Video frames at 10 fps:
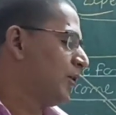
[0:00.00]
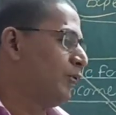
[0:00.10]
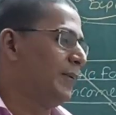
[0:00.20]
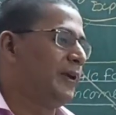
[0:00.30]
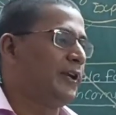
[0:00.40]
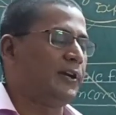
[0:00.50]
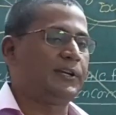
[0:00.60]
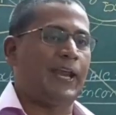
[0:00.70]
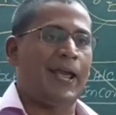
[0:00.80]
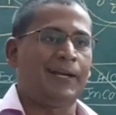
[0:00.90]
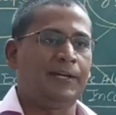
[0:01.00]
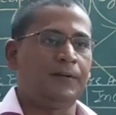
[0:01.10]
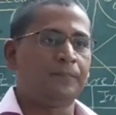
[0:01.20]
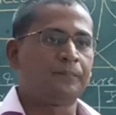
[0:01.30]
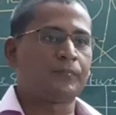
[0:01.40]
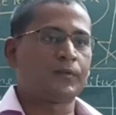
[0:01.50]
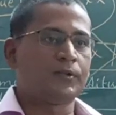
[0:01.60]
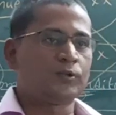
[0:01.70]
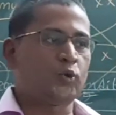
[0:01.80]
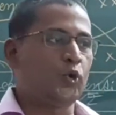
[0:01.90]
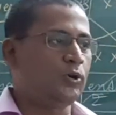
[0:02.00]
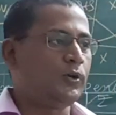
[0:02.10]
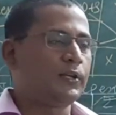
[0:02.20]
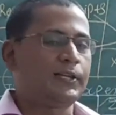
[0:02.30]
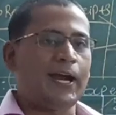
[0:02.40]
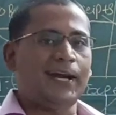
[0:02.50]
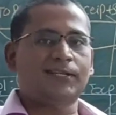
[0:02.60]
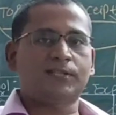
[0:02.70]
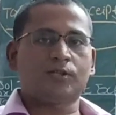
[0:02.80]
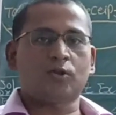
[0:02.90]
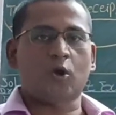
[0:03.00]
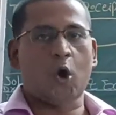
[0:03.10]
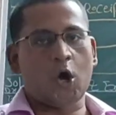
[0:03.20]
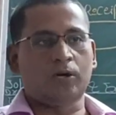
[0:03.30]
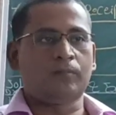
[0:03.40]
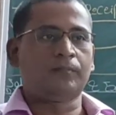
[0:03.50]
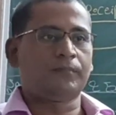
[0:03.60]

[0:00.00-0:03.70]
will be tallied. So that's all.